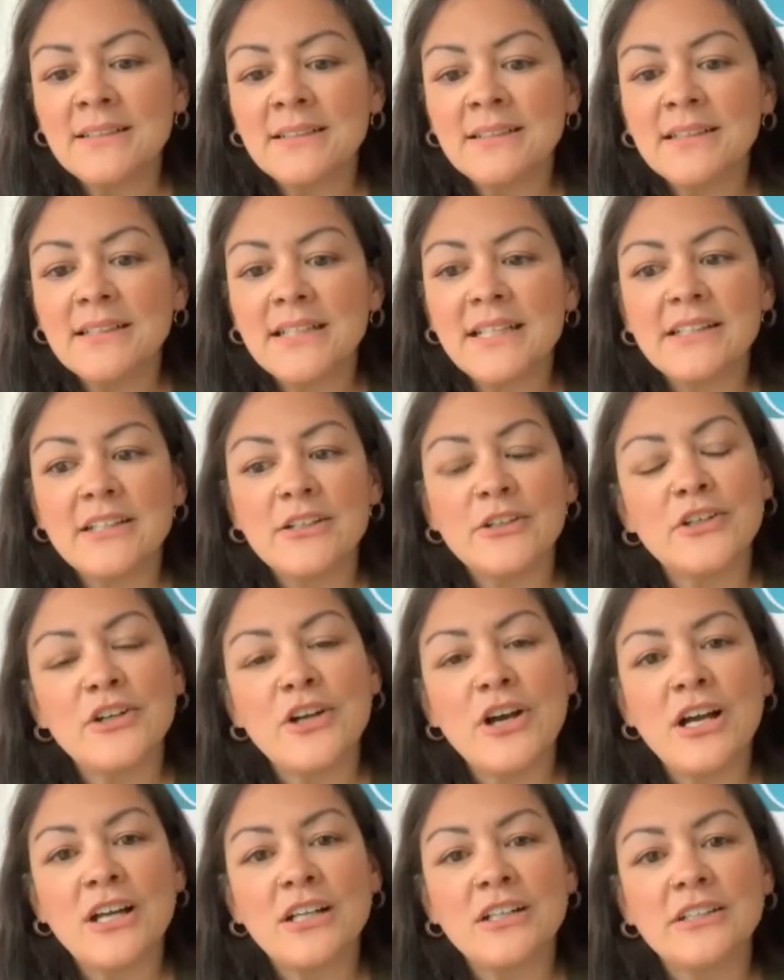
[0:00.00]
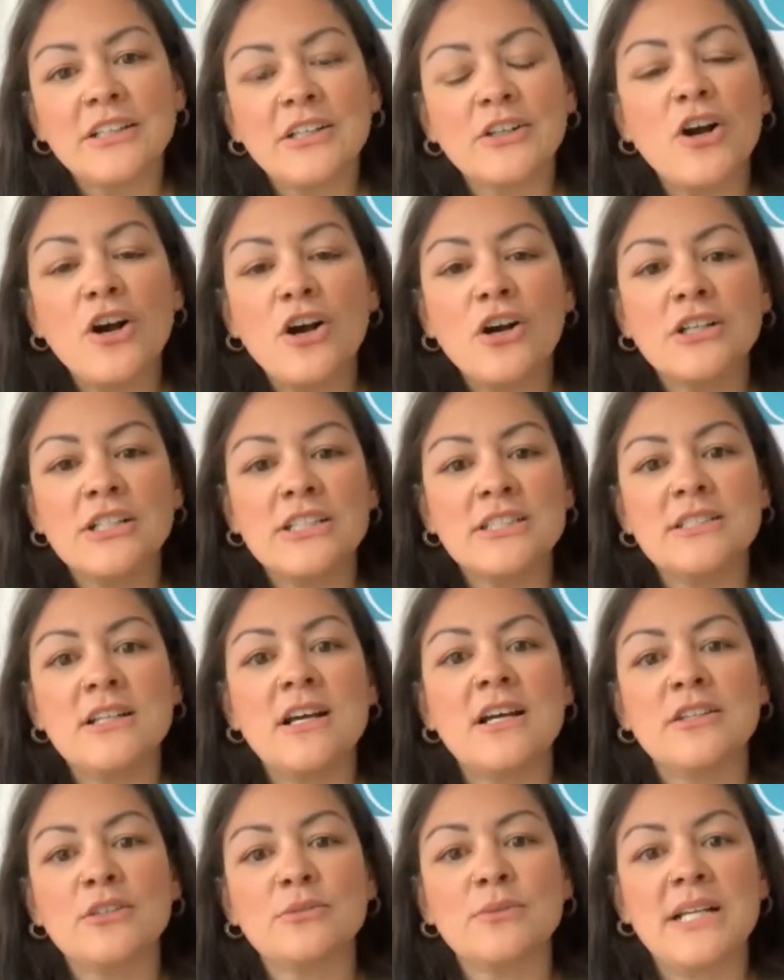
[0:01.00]
that their heart is
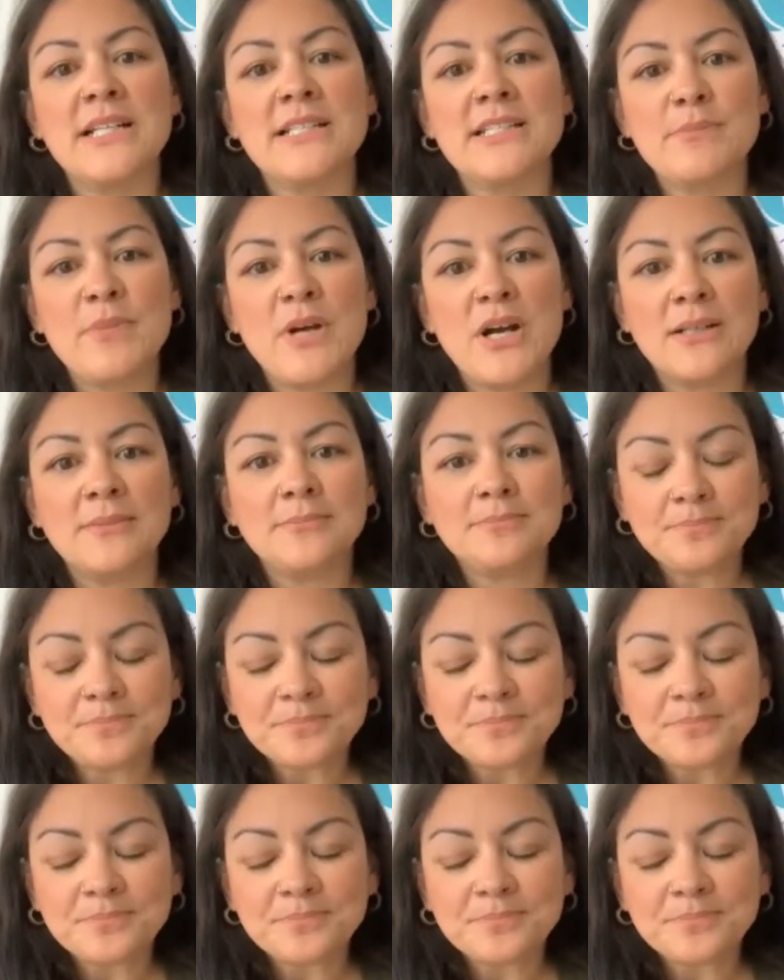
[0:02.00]
not in the right spot.